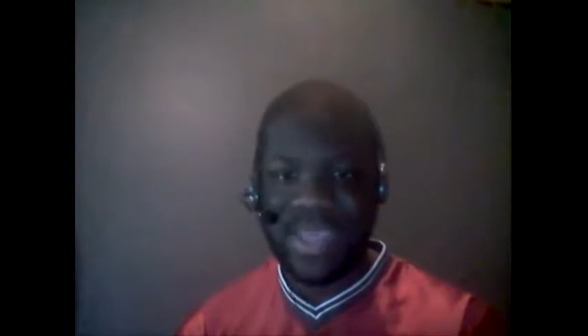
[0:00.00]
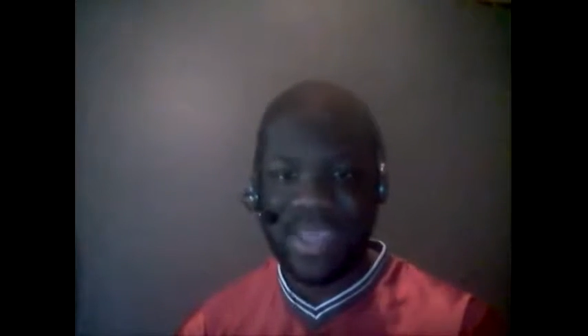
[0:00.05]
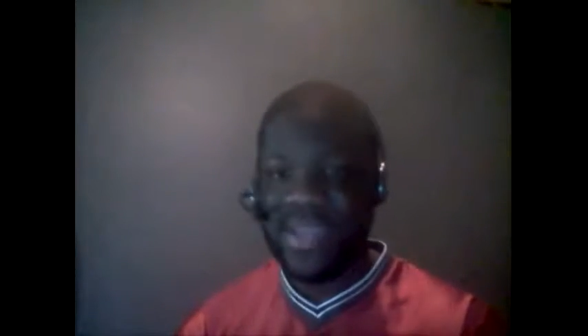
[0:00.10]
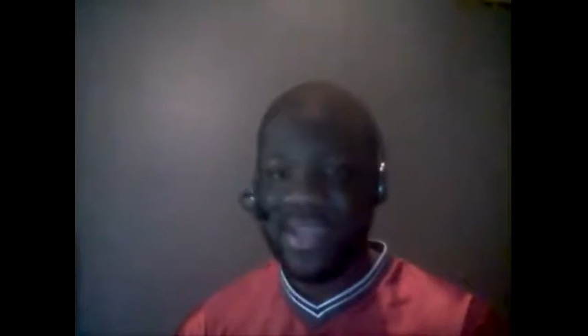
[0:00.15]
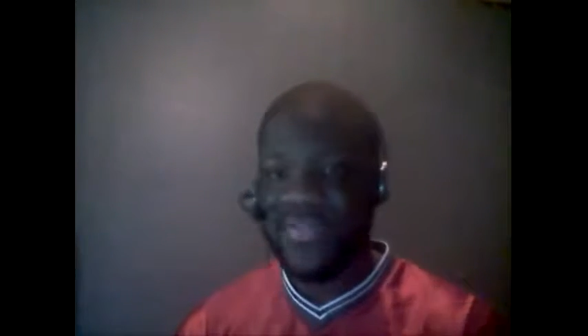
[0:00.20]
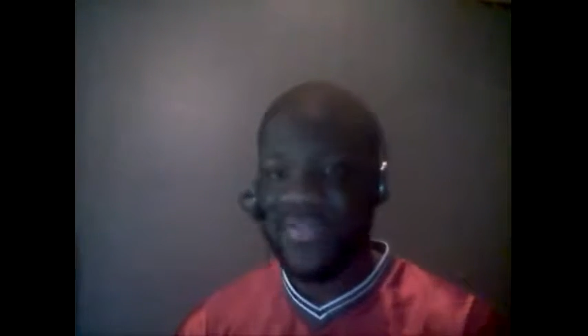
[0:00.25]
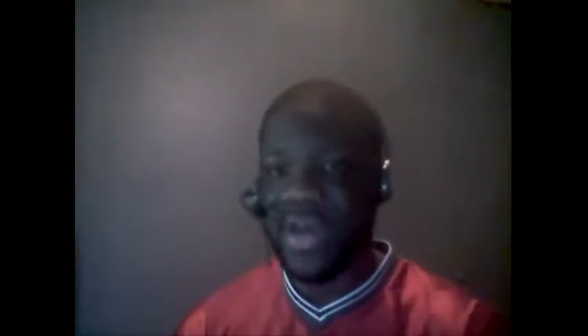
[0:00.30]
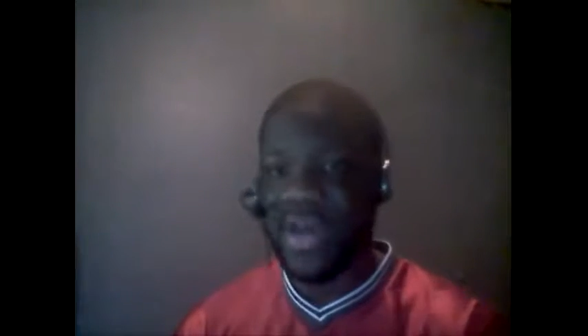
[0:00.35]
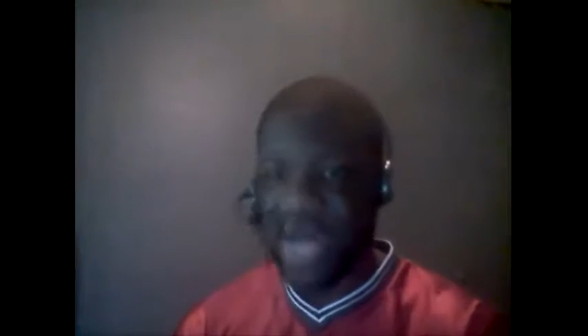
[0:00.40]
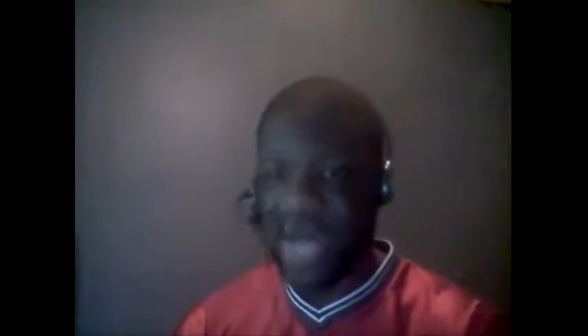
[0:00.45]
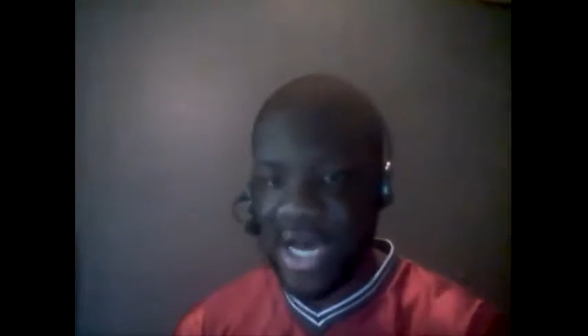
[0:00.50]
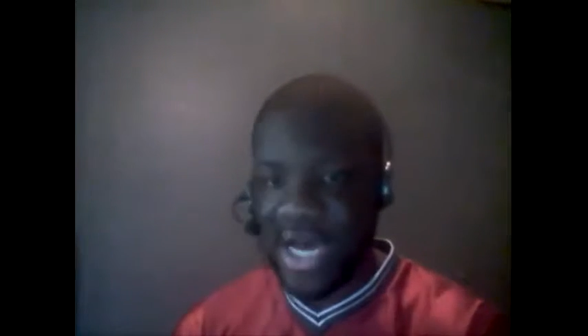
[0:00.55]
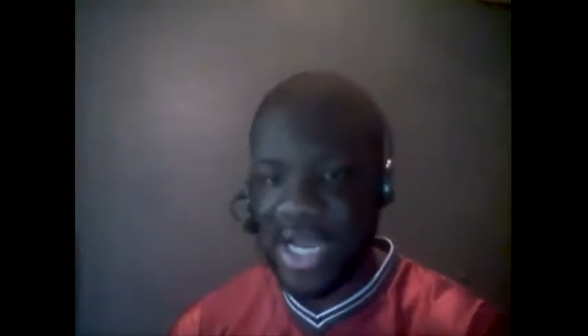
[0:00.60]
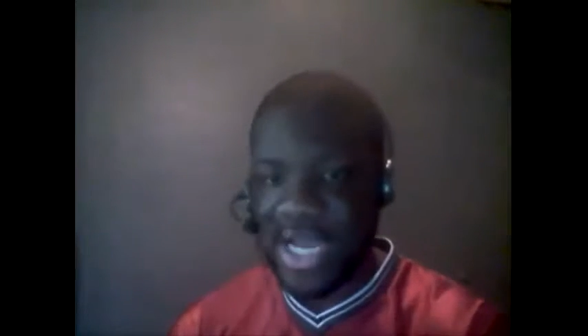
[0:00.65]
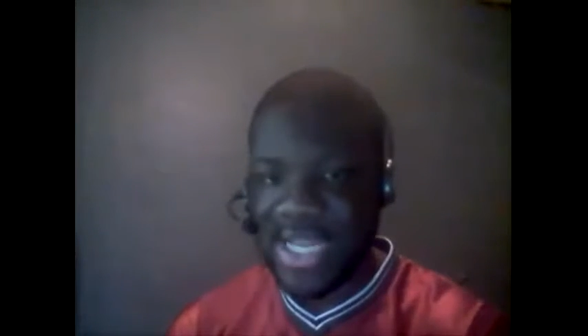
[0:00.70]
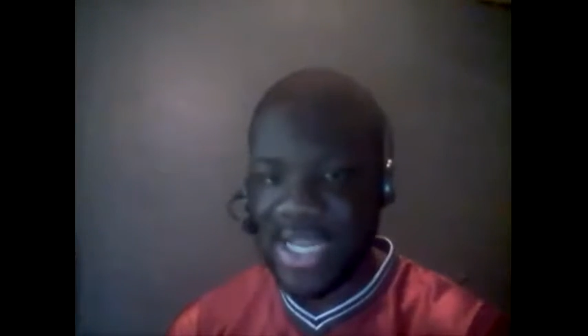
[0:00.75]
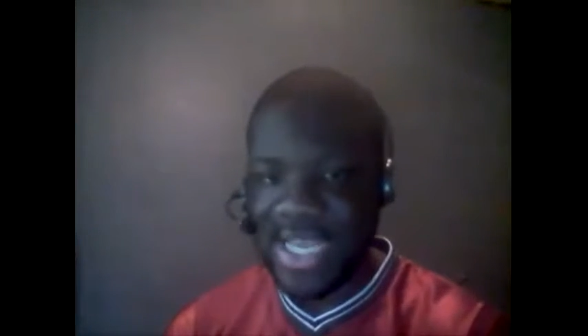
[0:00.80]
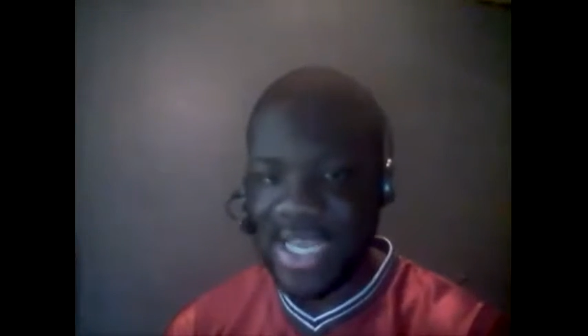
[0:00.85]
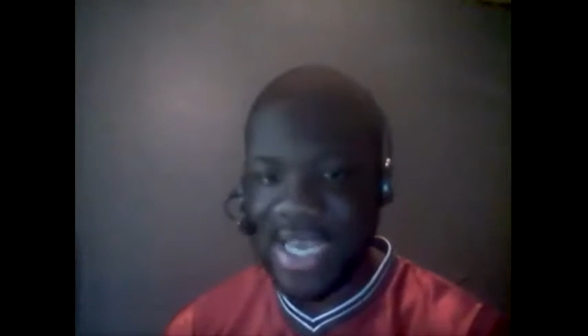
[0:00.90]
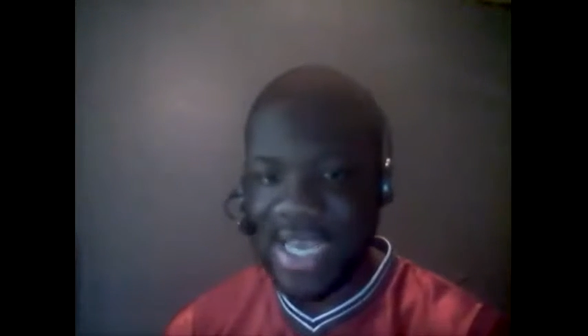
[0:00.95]
The
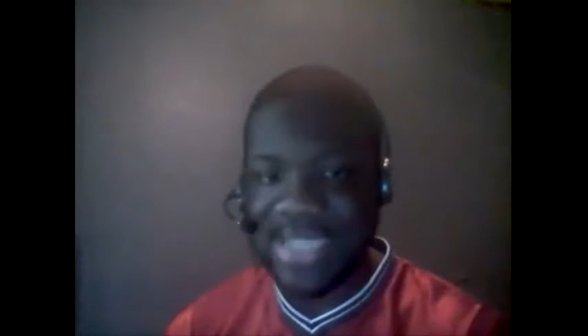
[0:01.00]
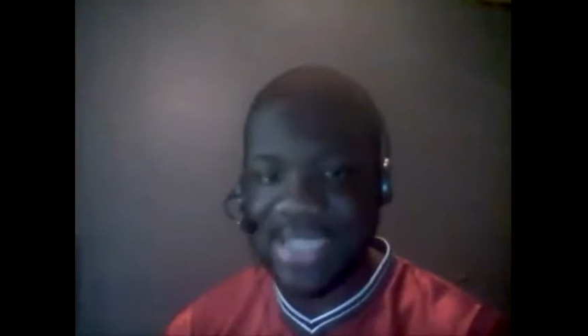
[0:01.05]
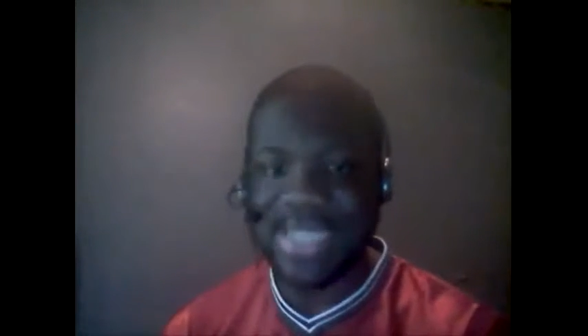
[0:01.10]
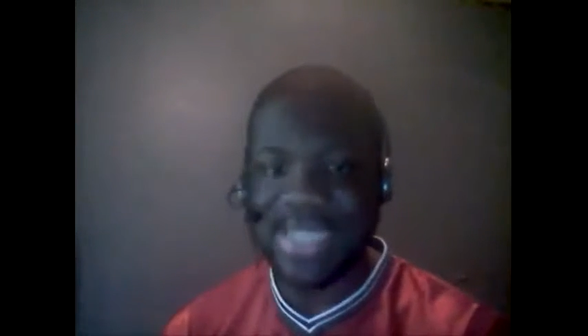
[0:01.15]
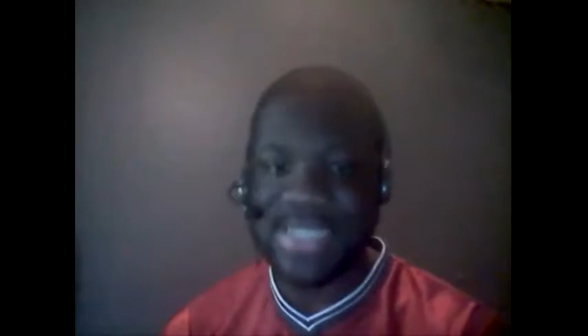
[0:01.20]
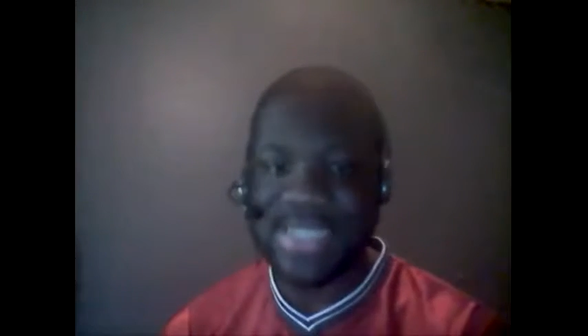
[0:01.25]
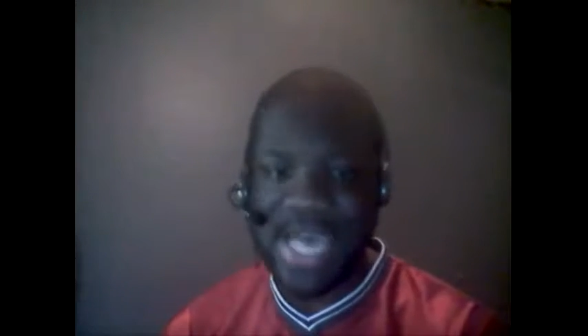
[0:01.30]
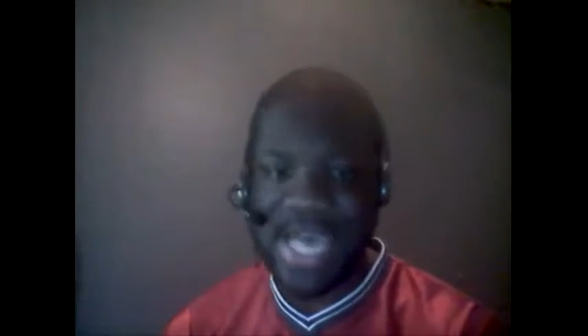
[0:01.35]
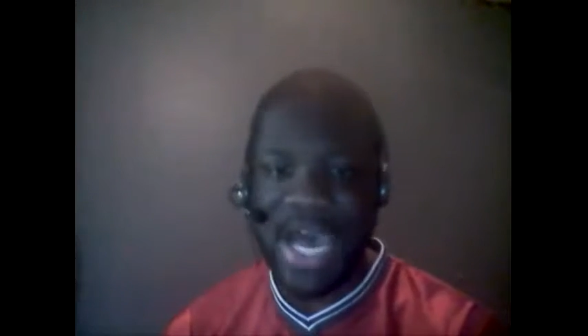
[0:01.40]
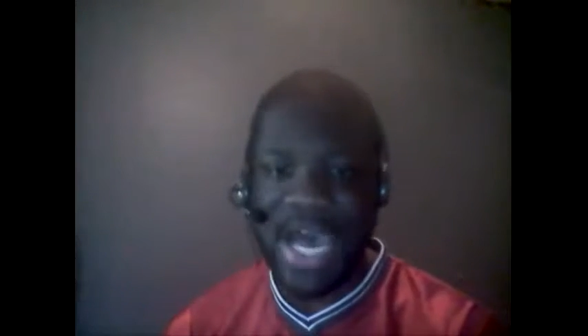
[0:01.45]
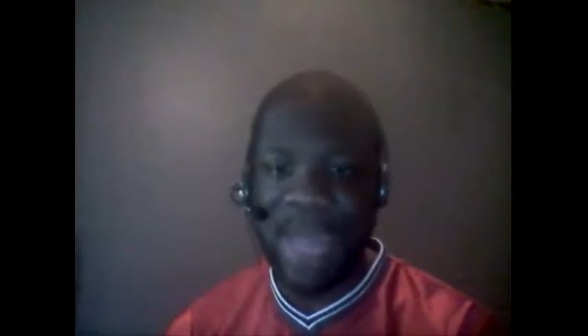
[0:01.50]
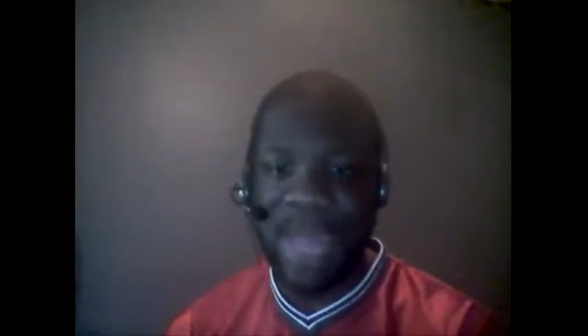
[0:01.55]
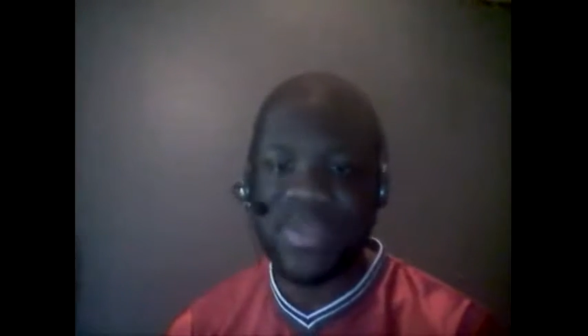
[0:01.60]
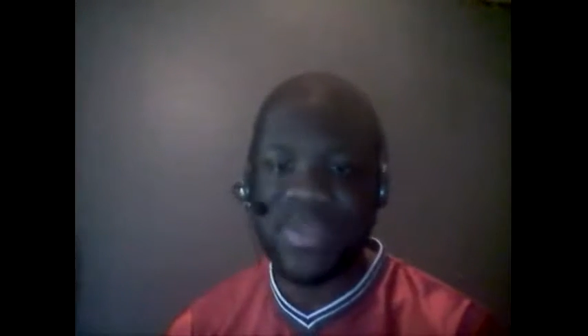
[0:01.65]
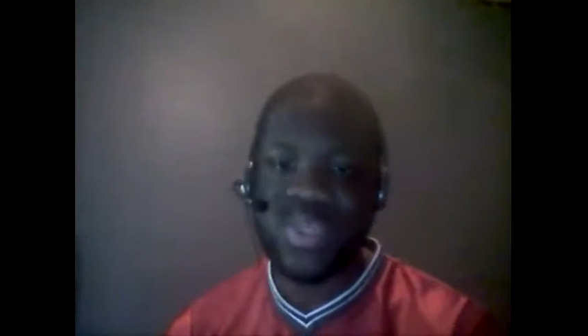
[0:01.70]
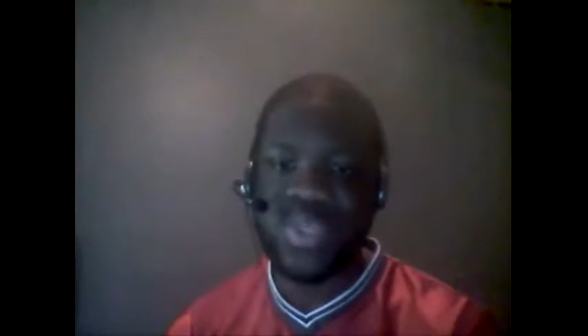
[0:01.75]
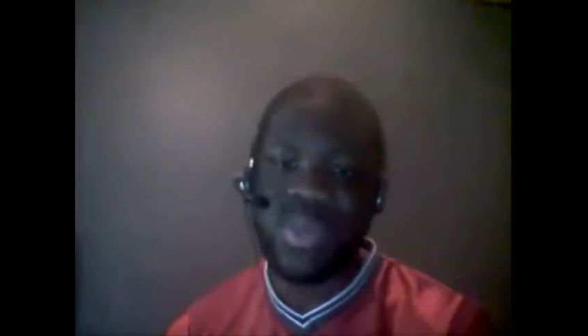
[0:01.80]
ugly is a tie between